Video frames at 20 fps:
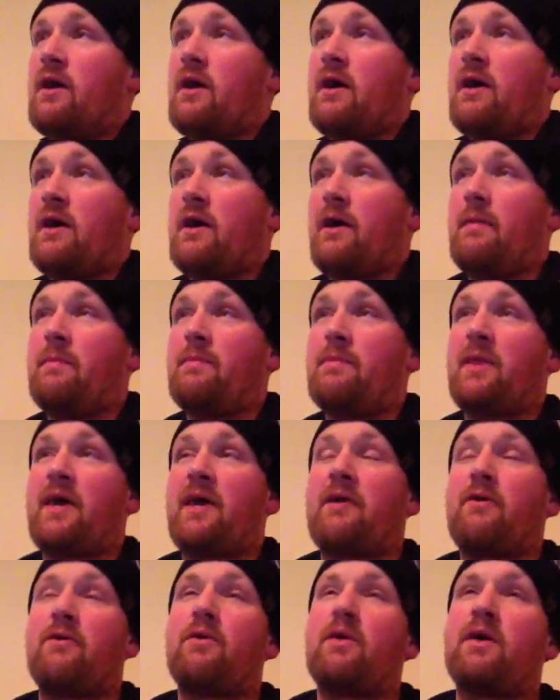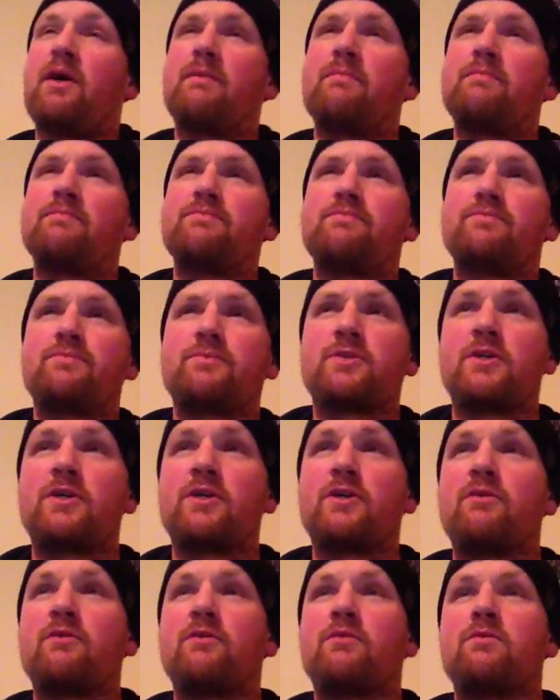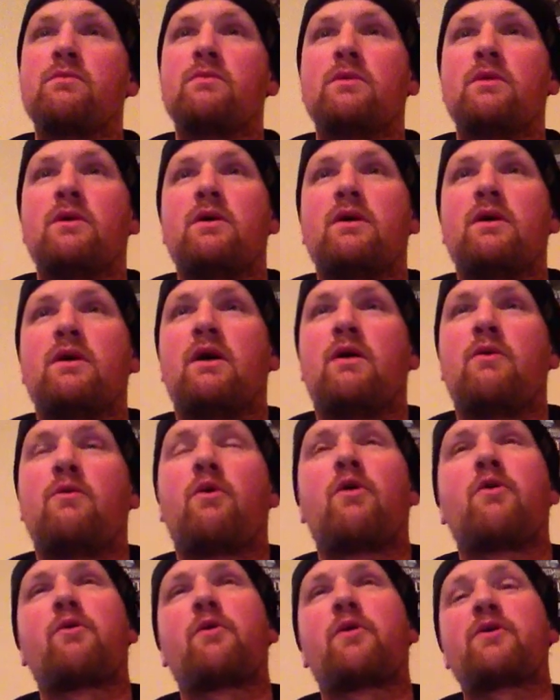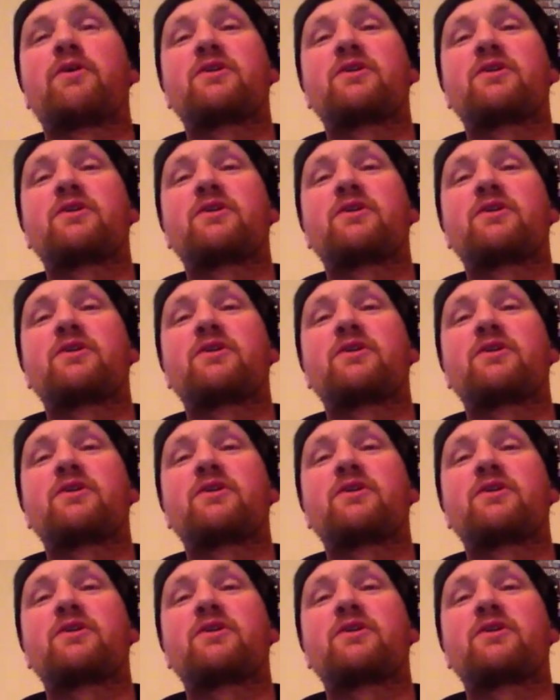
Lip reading: Where we